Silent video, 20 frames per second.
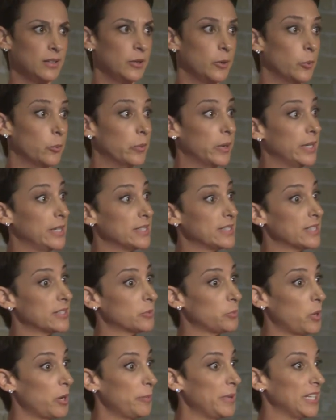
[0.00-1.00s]
When is
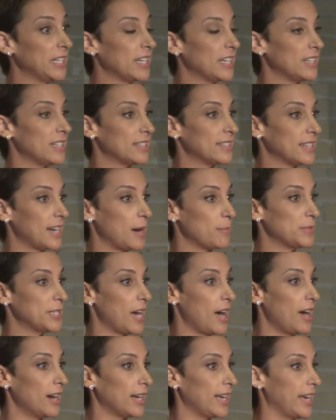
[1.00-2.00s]
this woman going to stop
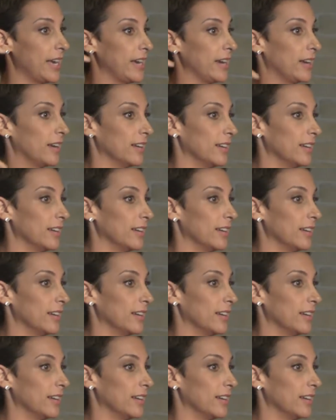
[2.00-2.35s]
talking?